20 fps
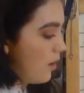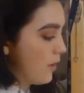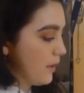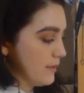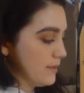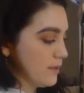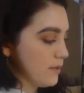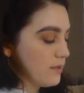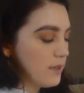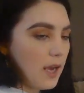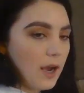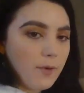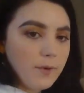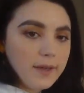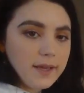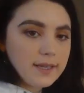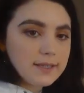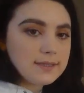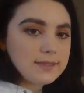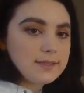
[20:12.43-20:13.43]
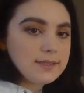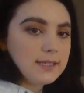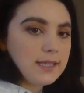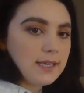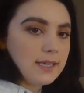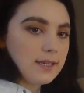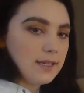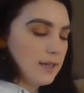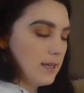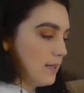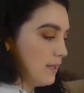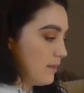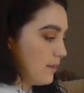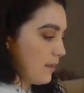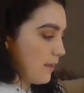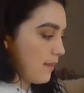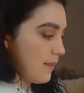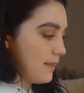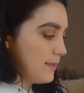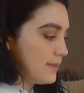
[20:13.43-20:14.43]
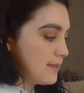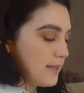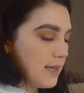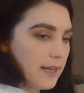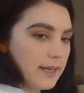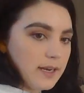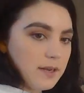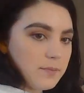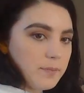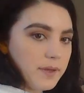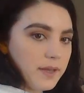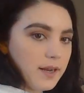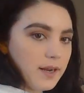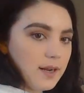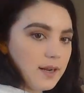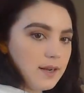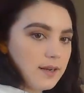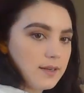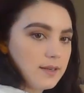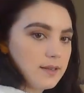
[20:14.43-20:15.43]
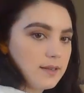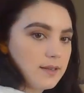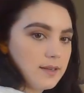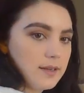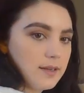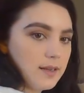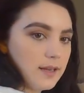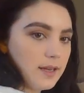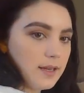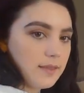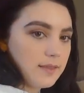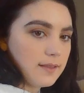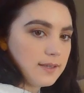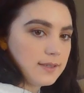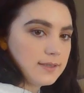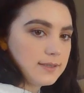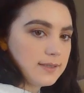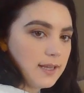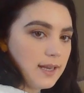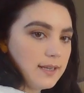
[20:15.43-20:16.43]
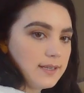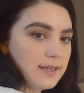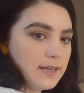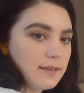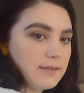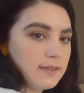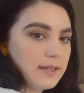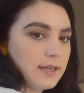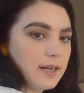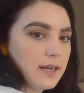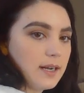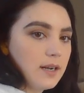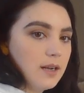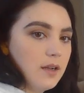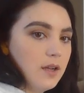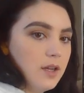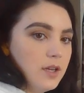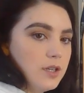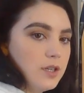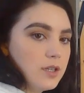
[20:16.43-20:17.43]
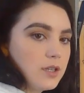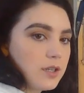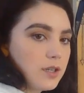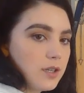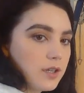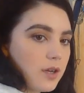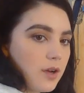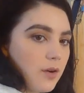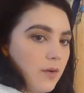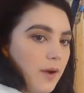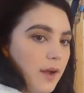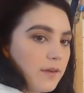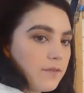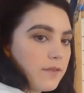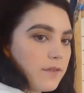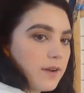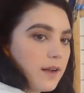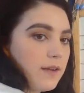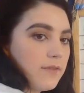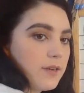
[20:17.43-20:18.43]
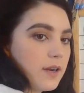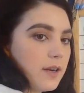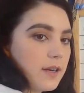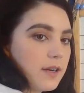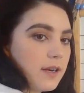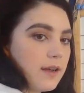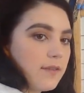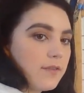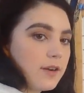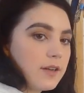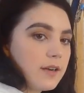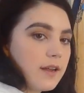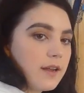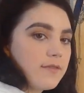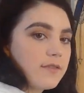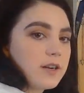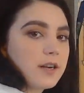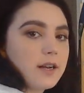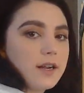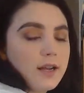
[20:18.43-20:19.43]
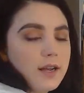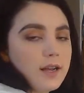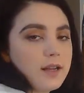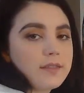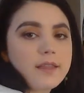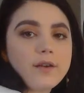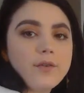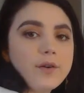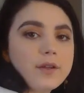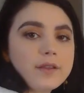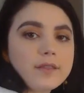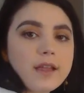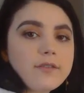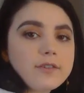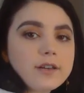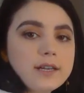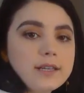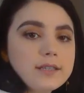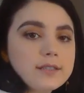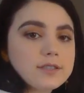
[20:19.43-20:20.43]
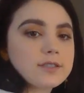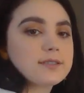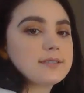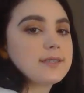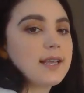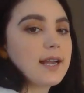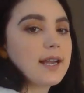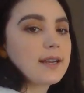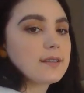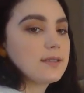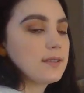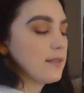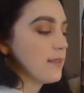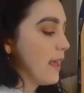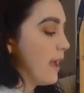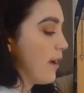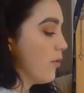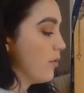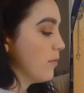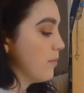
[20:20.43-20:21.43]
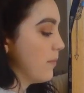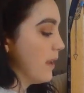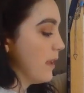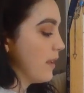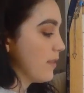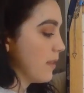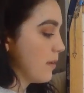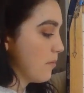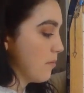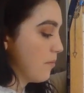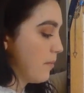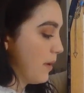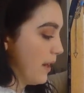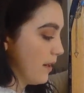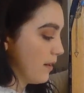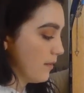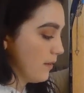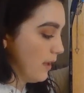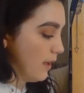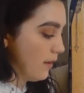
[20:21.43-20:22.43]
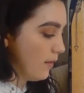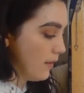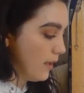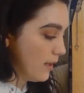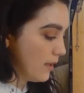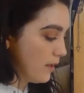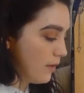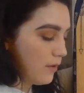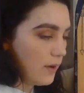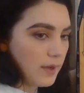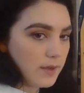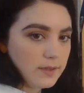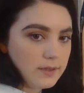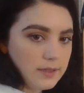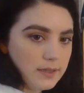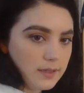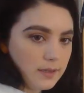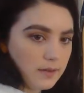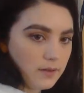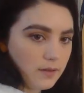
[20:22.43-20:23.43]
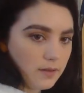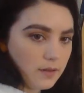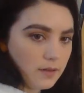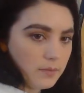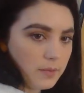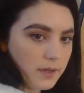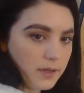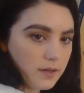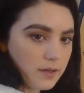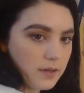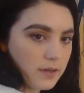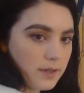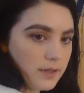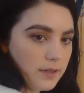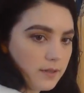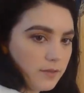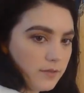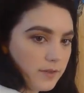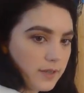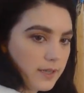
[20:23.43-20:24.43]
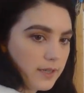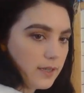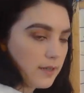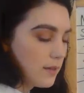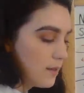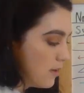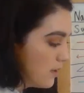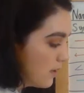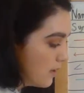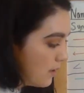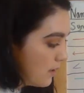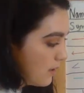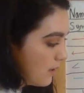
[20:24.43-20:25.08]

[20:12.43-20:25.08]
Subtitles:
Okay, so now we can see that this line up here and this line down here could go on forever and ever, and they will never intersect. That would make them parallel. I know I did it a little bit crooked over here.